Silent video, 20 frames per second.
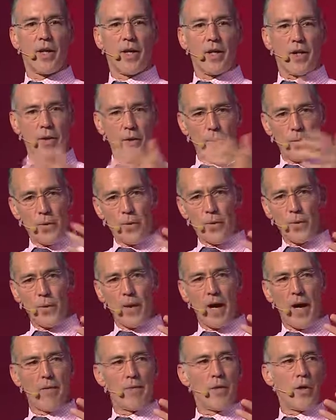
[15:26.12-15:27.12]
you
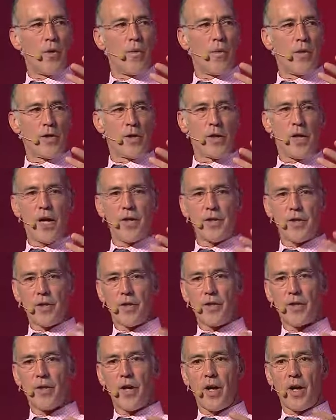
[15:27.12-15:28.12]
have your
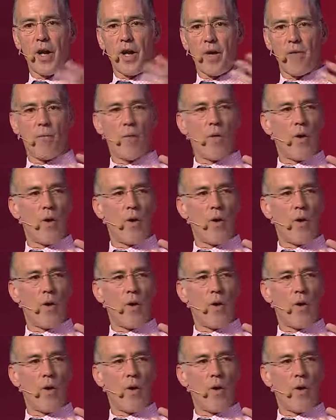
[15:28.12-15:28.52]
originations done out of